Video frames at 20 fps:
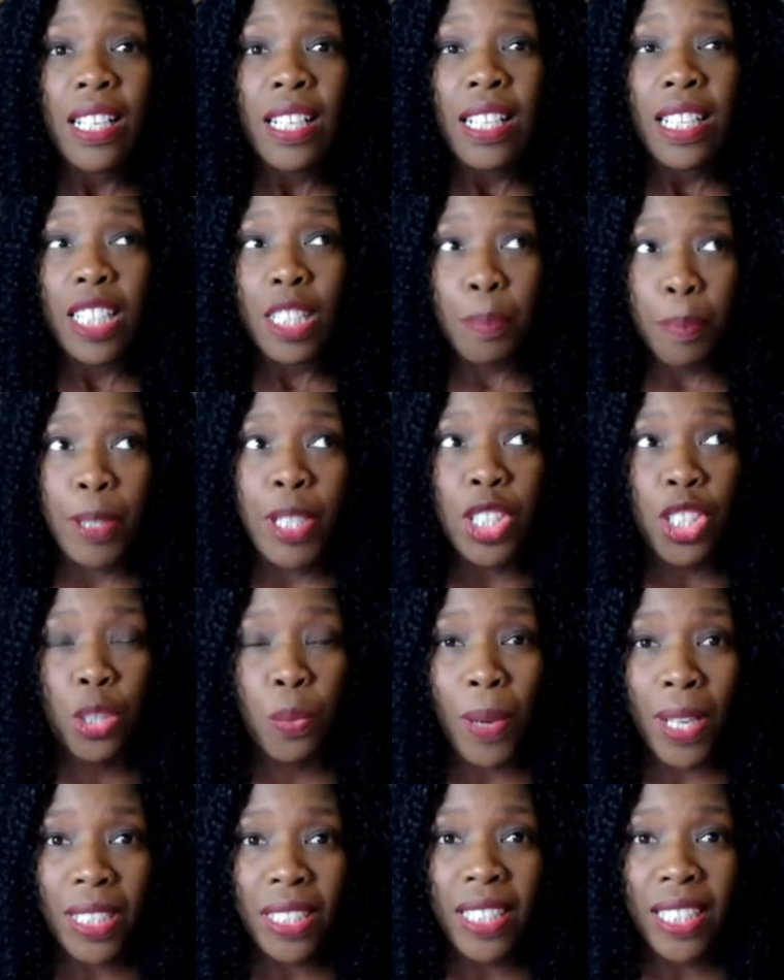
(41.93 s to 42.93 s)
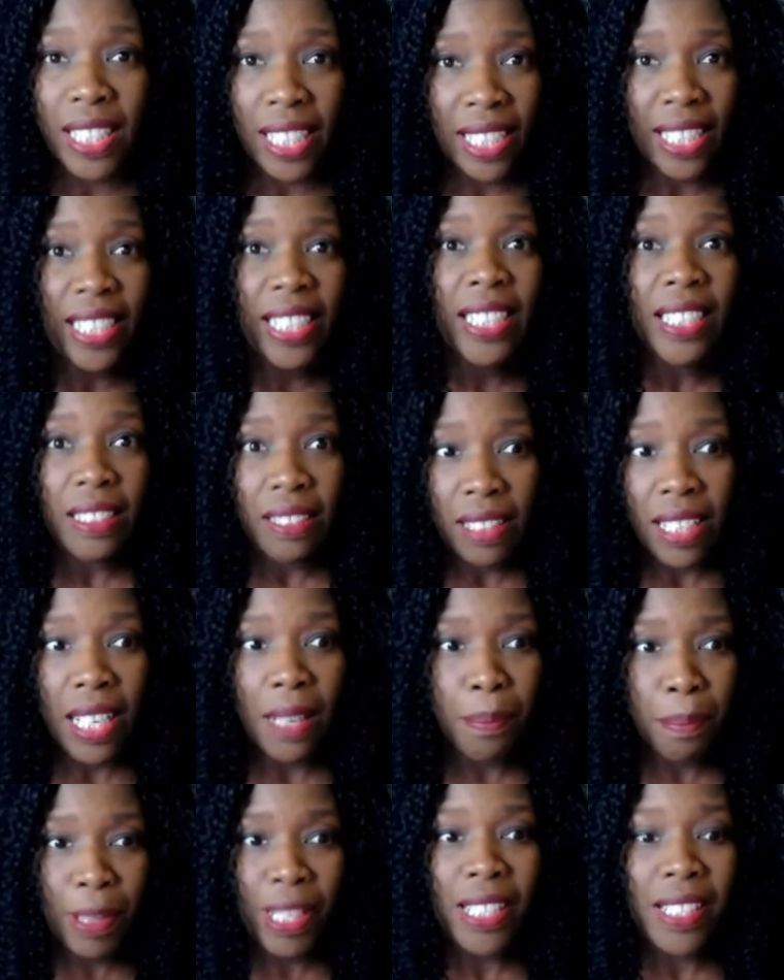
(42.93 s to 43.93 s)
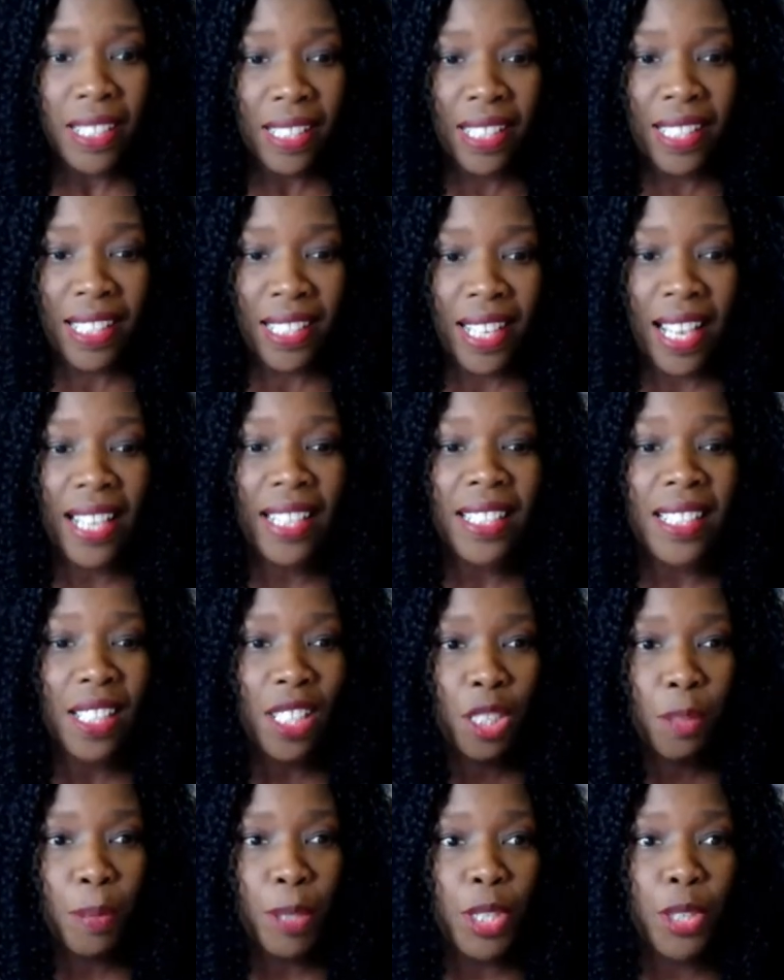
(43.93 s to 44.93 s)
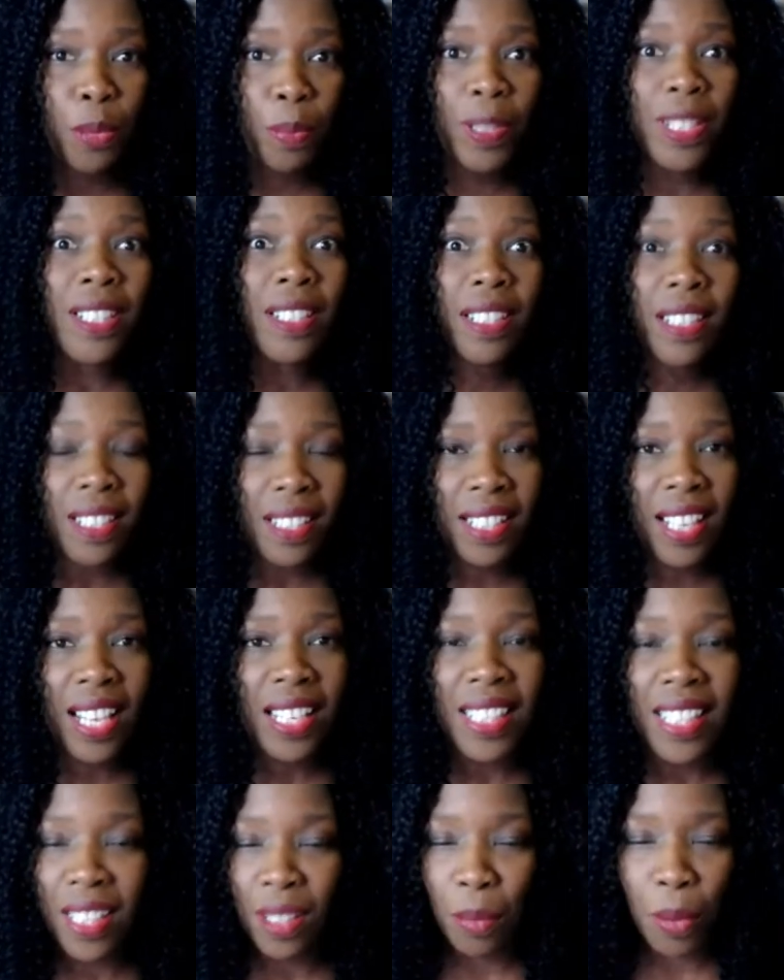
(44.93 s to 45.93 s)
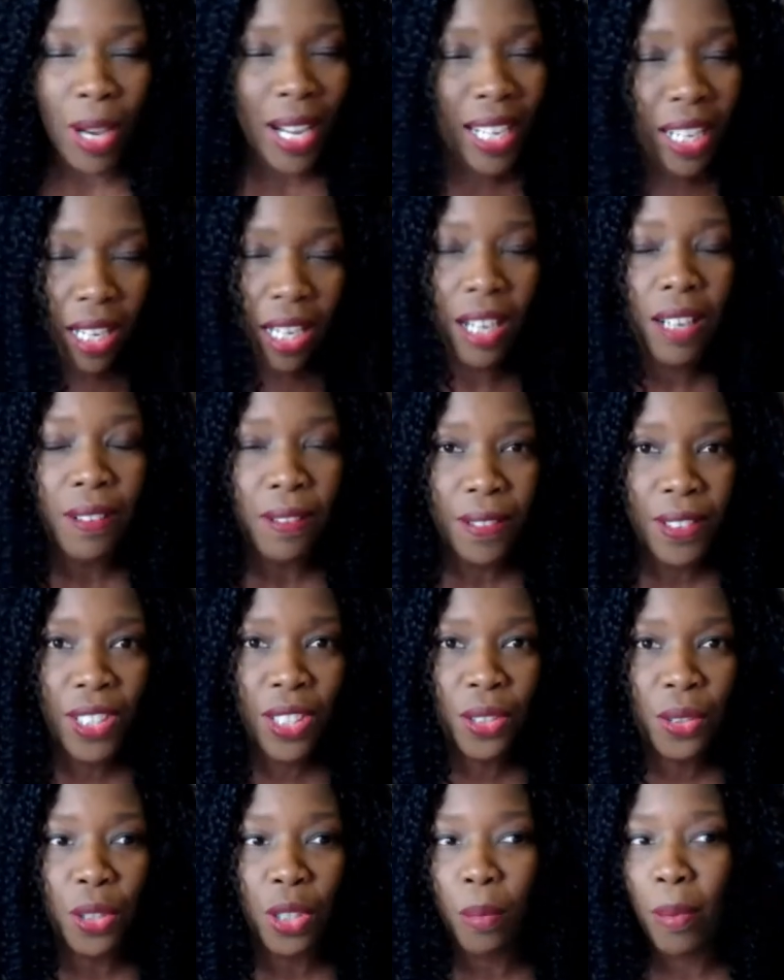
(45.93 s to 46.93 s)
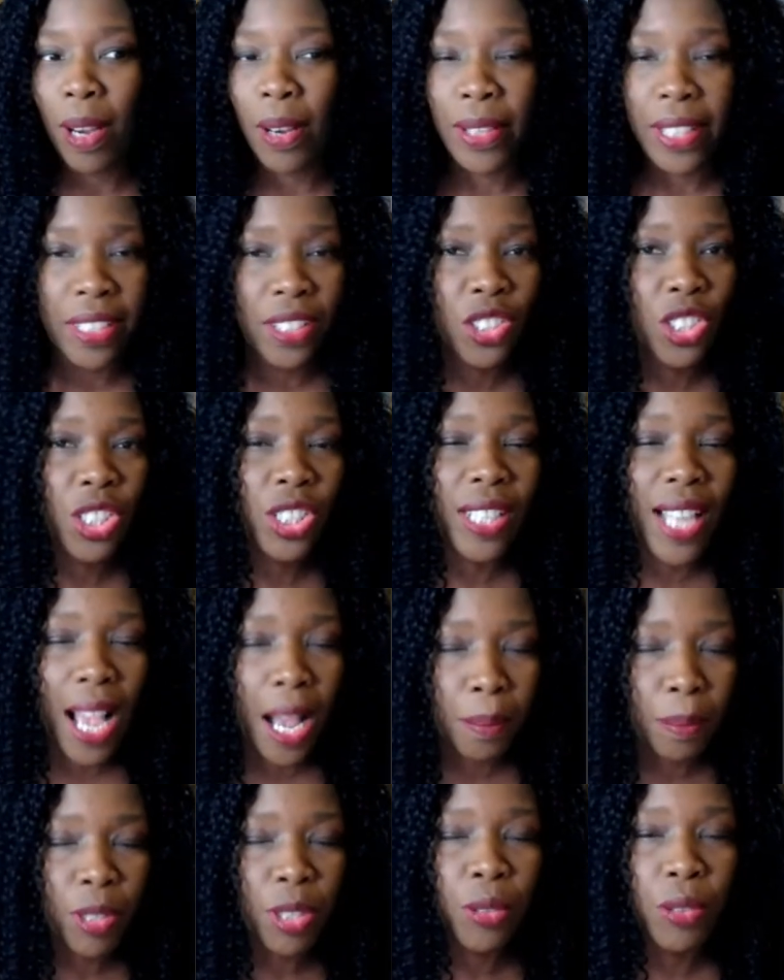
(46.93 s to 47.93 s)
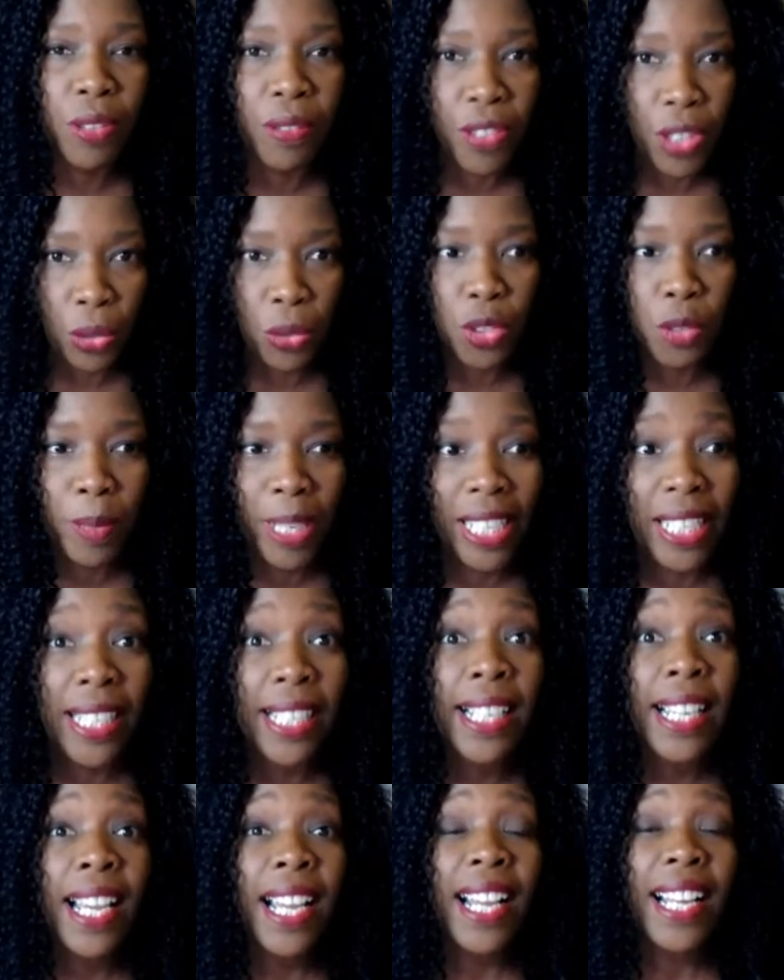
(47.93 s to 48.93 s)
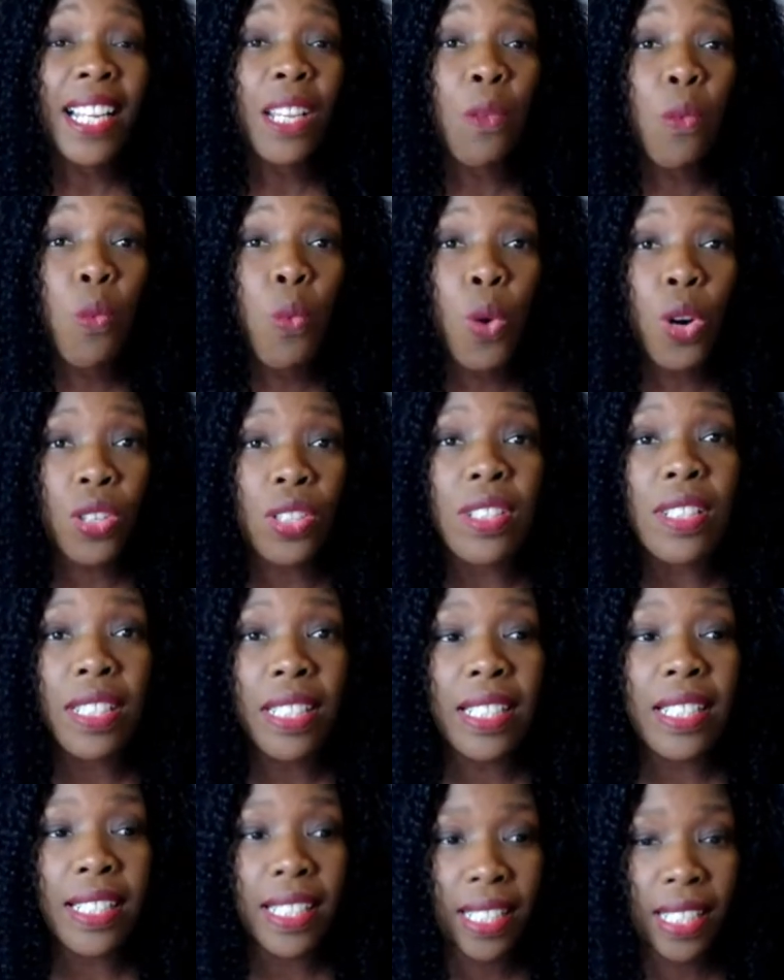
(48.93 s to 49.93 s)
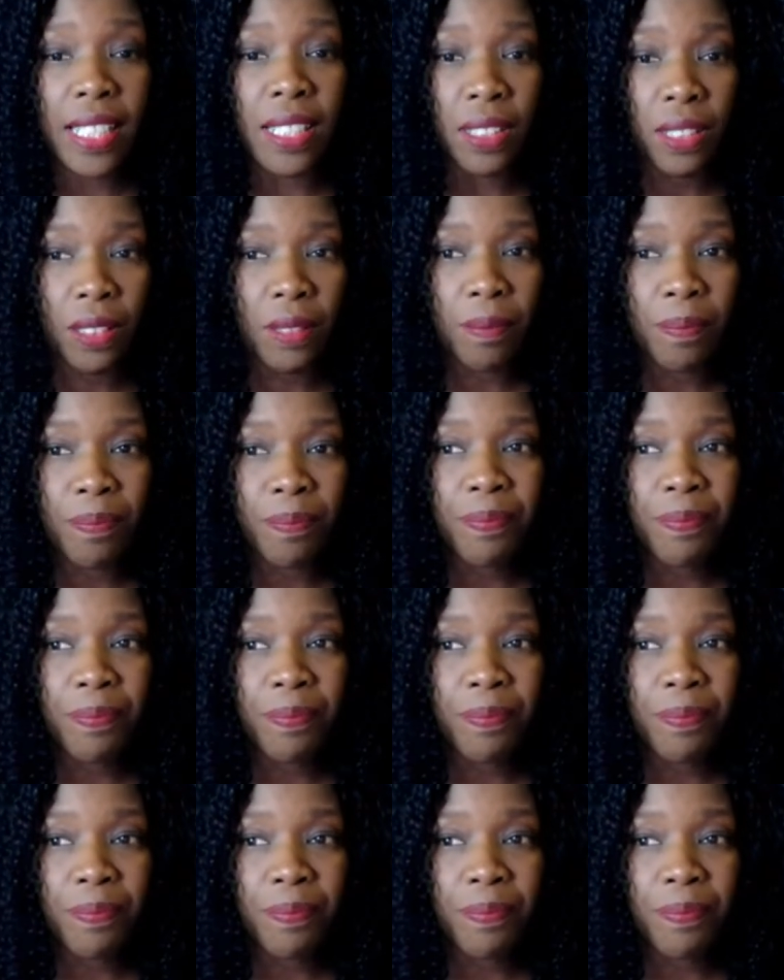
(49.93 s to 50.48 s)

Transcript: spirituality and business success, spiritual business success is what I love to talk about. It just absolutely fuels me. And it wasn't until